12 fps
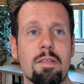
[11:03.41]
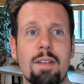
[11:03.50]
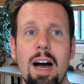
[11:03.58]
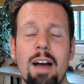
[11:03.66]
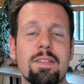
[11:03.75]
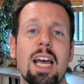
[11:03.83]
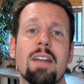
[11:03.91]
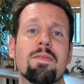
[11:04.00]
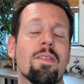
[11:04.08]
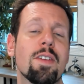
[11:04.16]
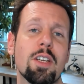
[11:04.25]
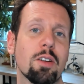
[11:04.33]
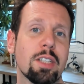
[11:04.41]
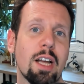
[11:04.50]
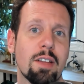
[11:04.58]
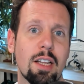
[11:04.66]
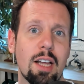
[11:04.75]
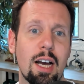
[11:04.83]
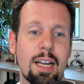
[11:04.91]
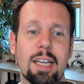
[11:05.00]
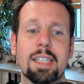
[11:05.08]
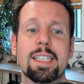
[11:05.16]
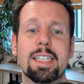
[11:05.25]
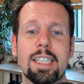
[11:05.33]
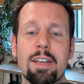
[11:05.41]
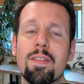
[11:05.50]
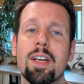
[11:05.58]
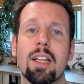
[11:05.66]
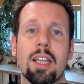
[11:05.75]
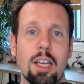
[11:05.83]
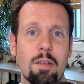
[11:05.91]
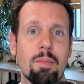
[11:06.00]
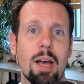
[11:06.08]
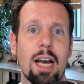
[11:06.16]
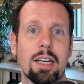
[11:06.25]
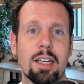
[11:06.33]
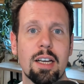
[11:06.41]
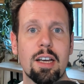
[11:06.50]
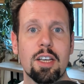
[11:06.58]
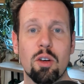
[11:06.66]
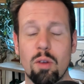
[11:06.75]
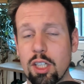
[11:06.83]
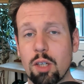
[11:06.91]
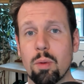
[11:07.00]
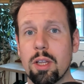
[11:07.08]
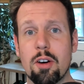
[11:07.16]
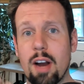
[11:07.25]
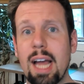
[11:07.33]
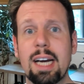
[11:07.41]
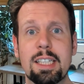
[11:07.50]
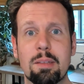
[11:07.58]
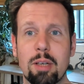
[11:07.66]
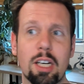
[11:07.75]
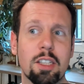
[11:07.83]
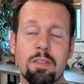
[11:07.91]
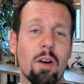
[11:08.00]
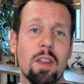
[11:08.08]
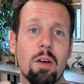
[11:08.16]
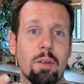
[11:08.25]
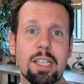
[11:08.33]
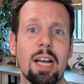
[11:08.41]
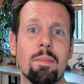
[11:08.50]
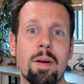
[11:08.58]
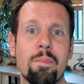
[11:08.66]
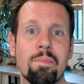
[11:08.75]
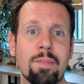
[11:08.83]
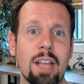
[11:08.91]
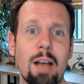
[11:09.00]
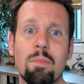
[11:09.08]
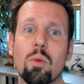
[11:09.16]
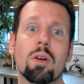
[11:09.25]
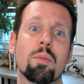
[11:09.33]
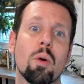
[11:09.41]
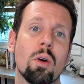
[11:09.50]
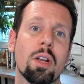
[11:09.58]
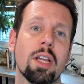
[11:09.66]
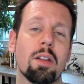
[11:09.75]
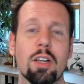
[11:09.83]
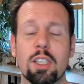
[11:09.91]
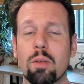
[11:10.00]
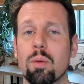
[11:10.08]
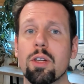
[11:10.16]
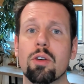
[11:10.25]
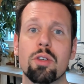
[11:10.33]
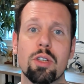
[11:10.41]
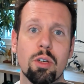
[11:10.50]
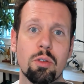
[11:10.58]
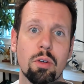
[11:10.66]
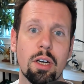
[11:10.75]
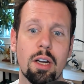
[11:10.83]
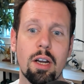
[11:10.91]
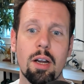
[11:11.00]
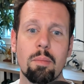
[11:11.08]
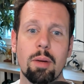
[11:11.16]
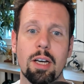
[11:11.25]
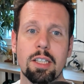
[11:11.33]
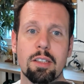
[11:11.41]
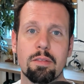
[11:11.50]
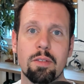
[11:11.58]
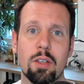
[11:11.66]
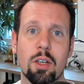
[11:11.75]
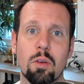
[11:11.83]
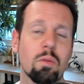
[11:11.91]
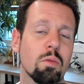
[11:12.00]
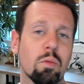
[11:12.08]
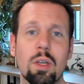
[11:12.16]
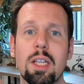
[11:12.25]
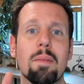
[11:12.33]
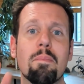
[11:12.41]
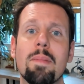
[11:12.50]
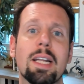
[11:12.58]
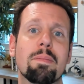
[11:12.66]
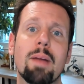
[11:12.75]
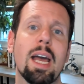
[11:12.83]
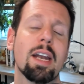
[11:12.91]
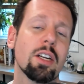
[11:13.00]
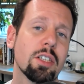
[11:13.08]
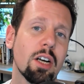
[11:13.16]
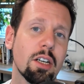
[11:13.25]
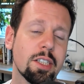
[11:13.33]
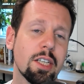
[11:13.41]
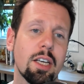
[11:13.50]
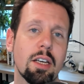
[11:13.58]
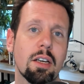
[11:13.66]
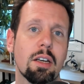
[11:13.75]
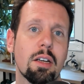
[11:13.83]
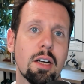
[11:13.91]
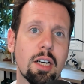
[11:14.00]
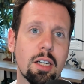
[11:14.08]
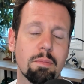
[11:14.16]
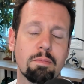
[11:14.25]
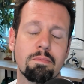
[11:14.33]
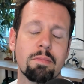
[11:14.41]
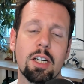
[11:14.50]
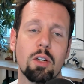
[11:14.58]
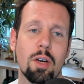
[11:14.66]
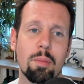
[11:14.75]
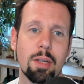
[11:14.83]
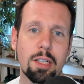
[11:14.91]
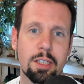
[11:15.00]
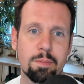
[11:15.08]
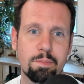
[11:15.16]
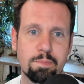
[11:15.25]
5, 10, 15 years down the line, it can significantly impact your relationship with your ex because of all that resentment, and more importantly, the relationship with your children because of, really mismanaged custody agreements.